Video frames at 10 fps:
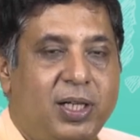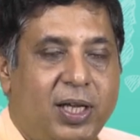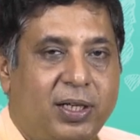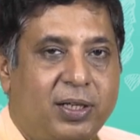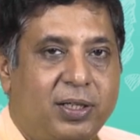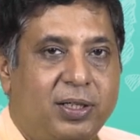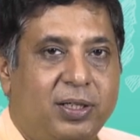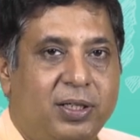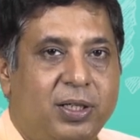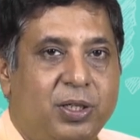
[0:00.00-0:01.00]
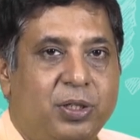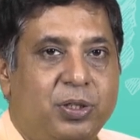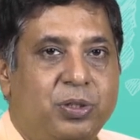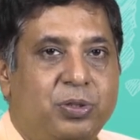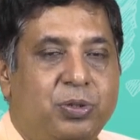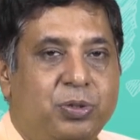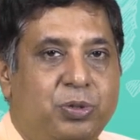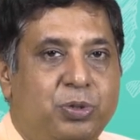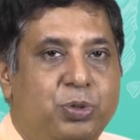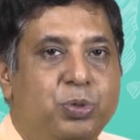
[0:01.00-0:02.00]
taker to
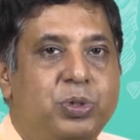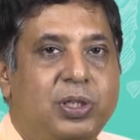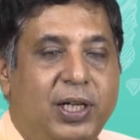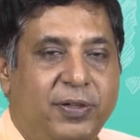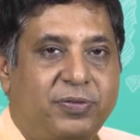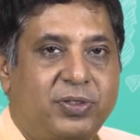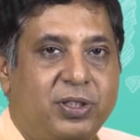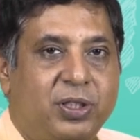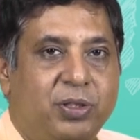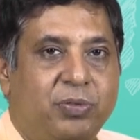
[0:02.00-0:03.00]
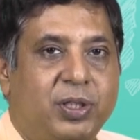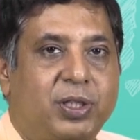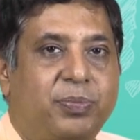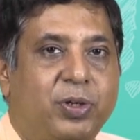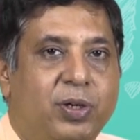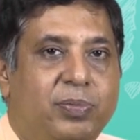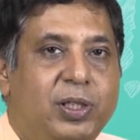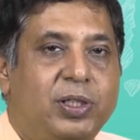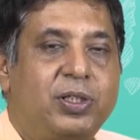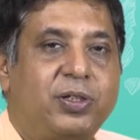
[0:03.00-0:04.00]
shoot left with a
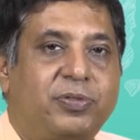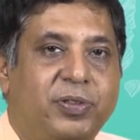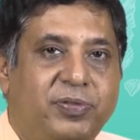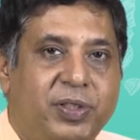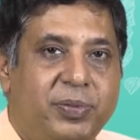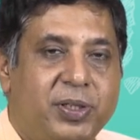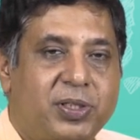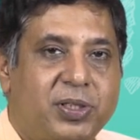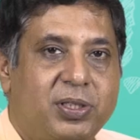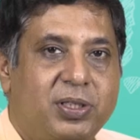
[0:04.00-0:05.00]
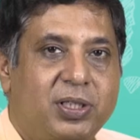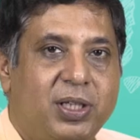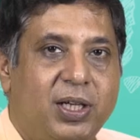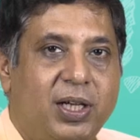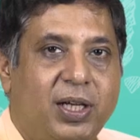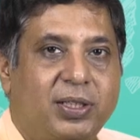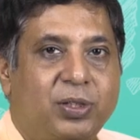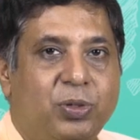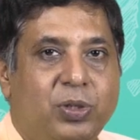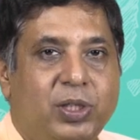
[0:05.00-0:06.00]
probability of 50% and
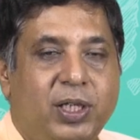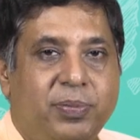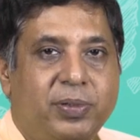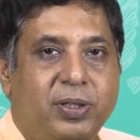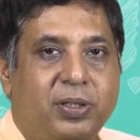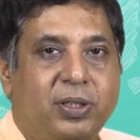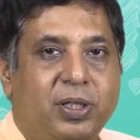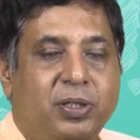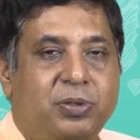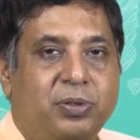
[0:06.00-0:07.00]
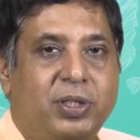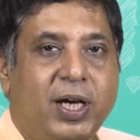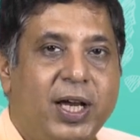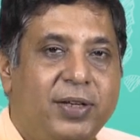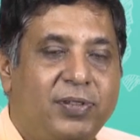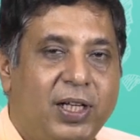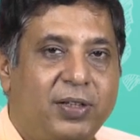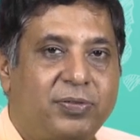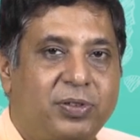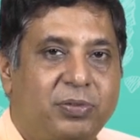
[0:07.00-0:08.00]
the goalkeeper to dive
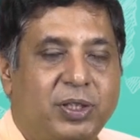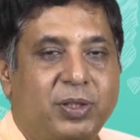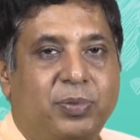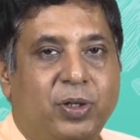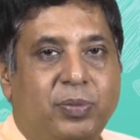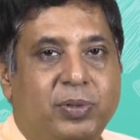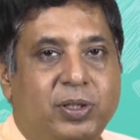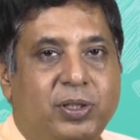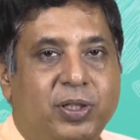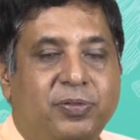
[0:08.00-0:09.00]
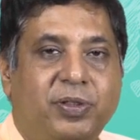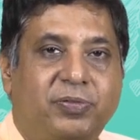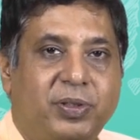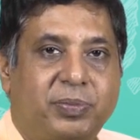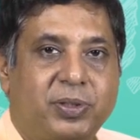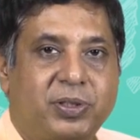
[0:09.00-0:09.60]
left with a probability of 50%.